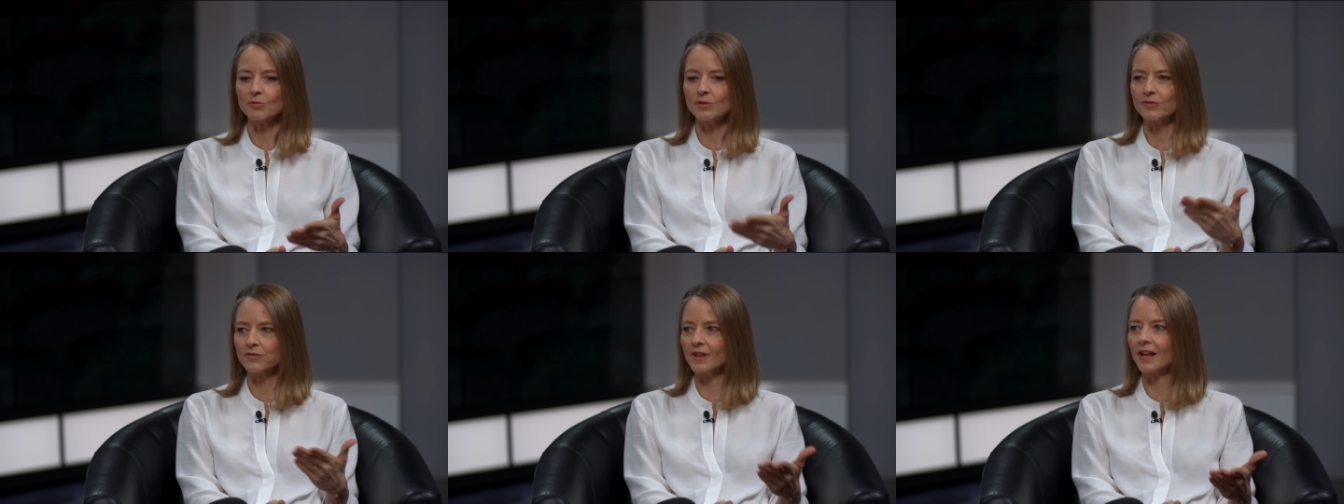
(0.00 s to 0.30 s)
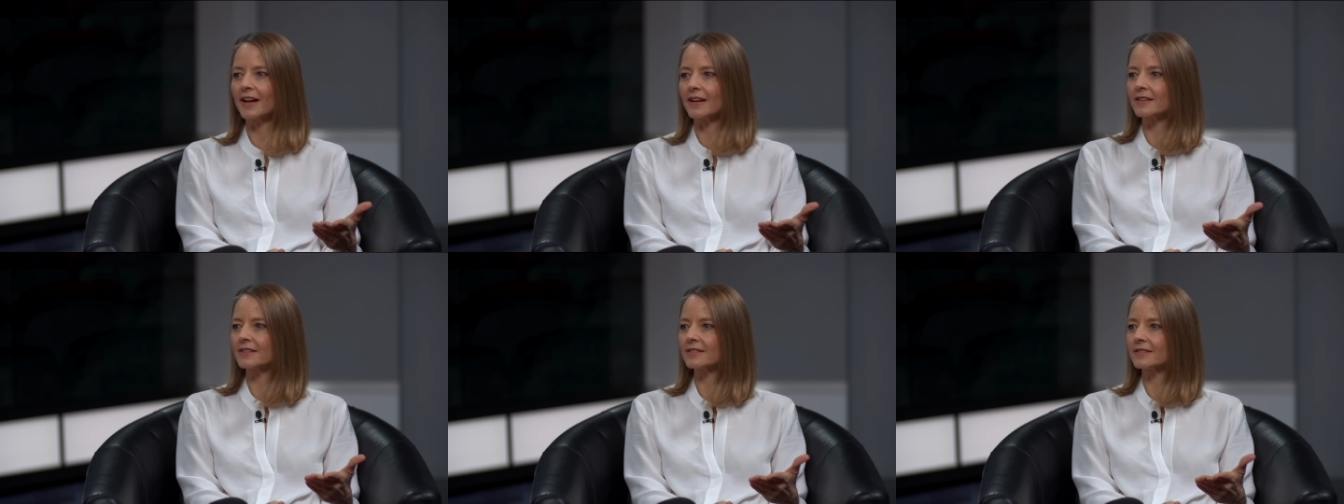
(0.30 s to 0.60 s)

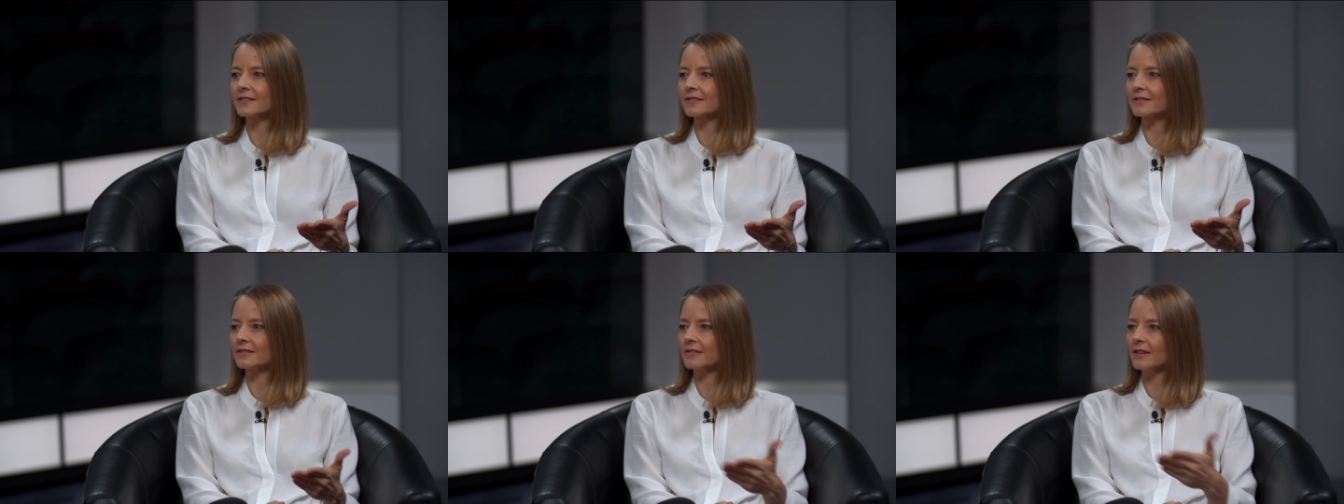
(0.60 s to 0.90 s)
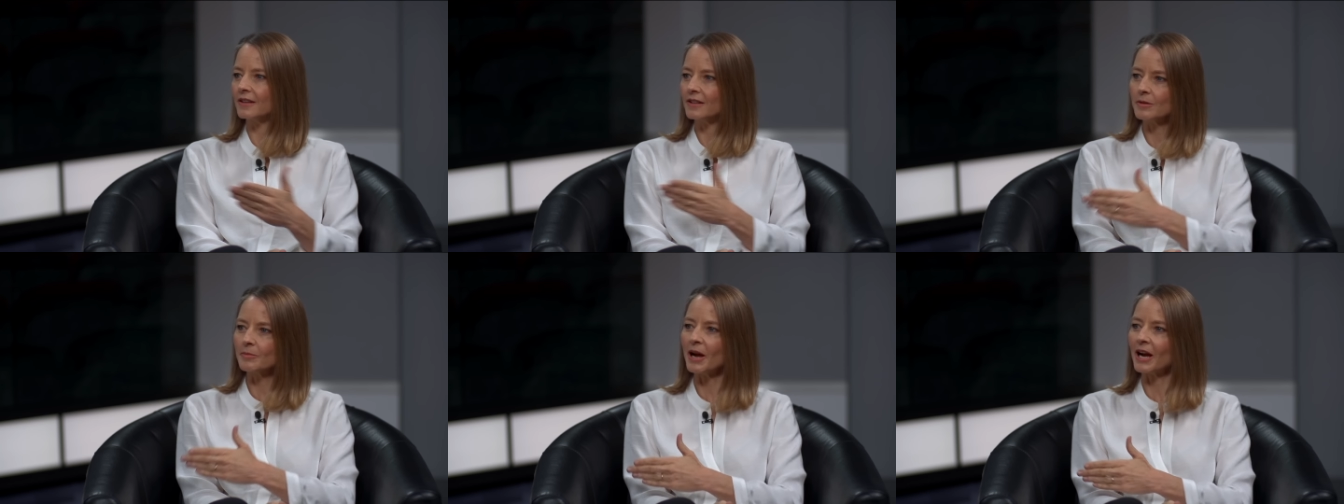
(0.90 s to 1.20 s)
reflects
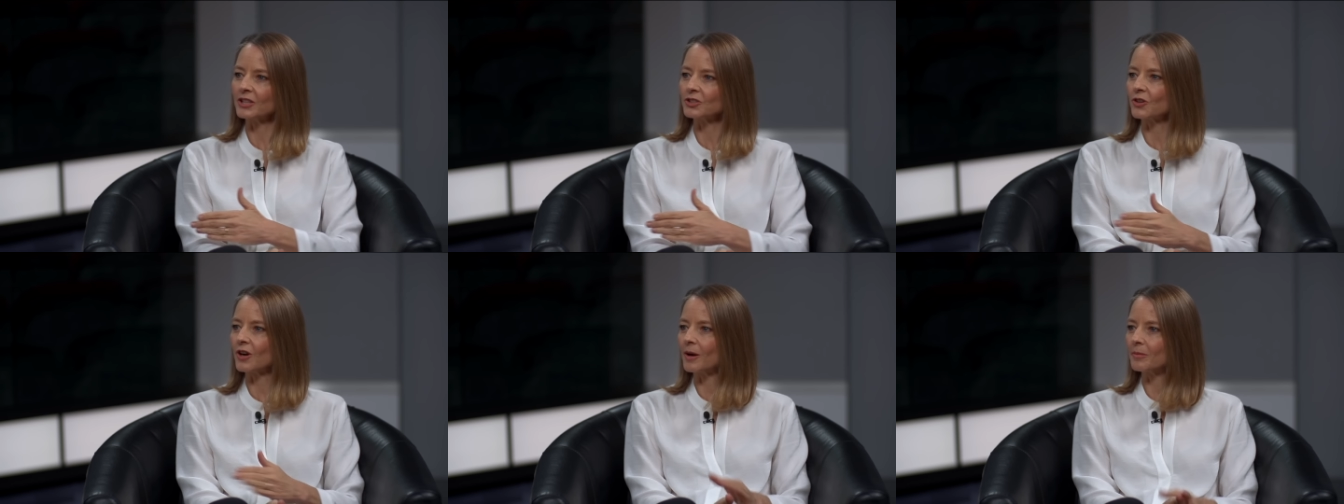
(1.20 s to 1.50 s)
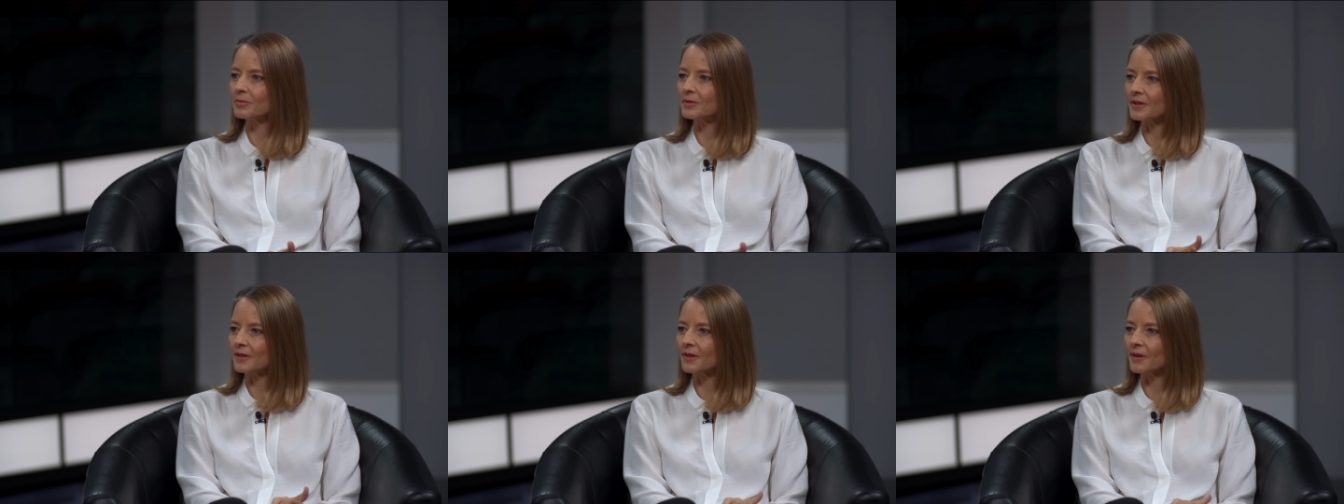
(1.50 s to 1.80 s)
the
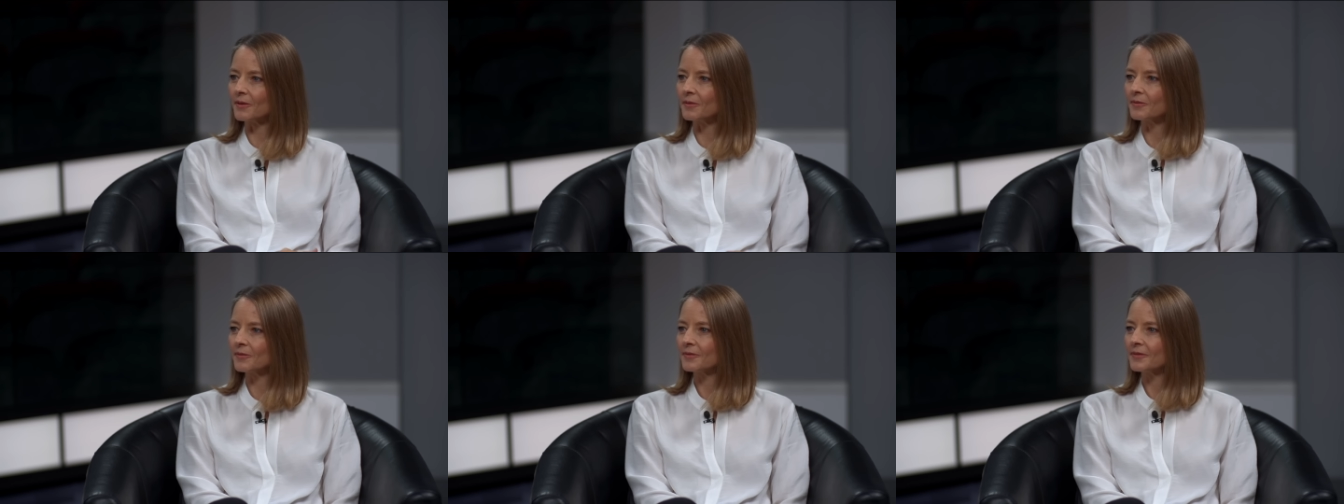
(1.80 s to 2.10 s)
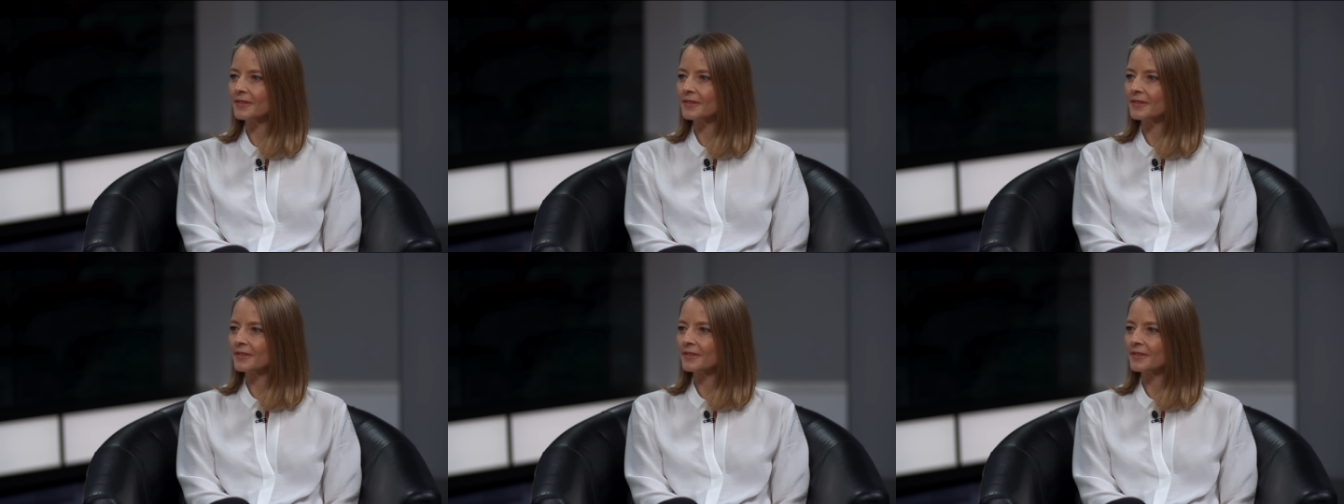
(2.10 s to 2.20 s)
backdrop, you know.